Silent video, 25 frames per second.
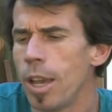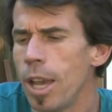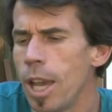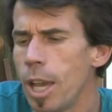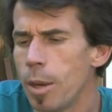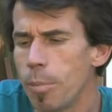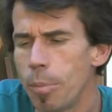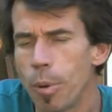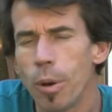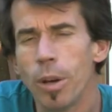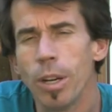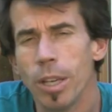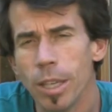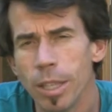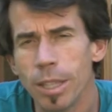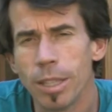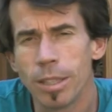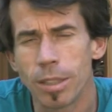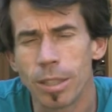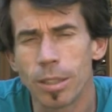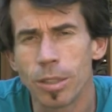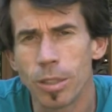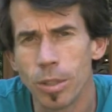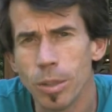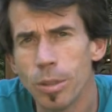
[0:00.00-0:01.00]
and put it
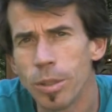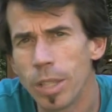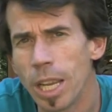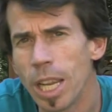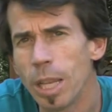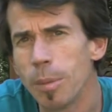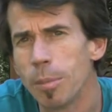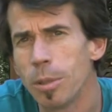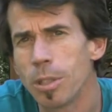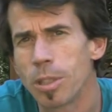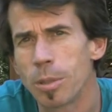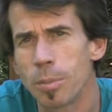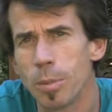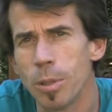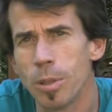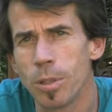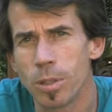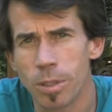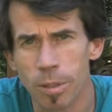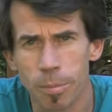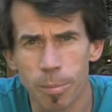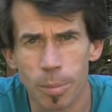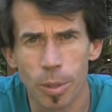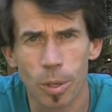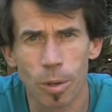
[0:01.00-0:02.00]
into two tablespoons
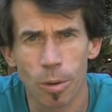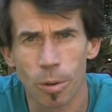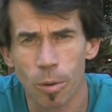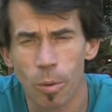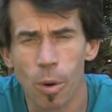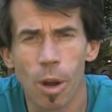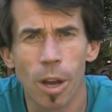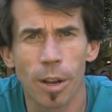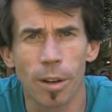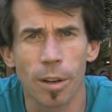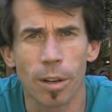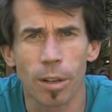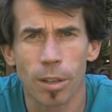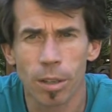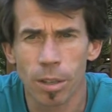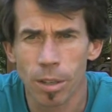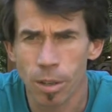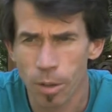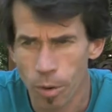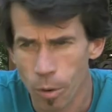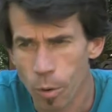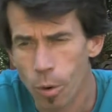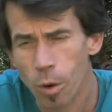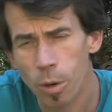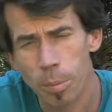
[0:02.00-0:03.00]
of pure water
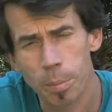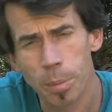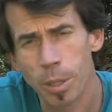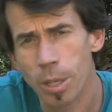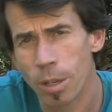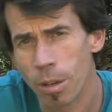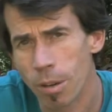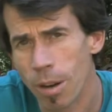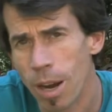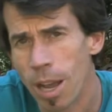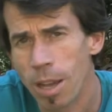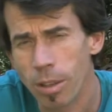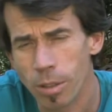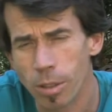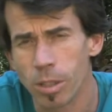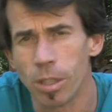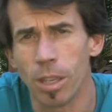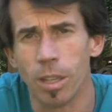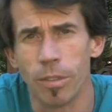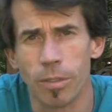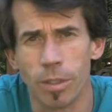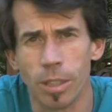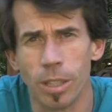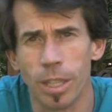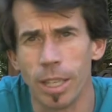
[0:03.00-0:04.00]
or pure alcohol
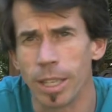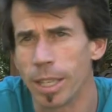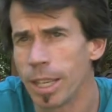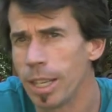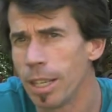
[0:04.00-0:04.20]
if you like,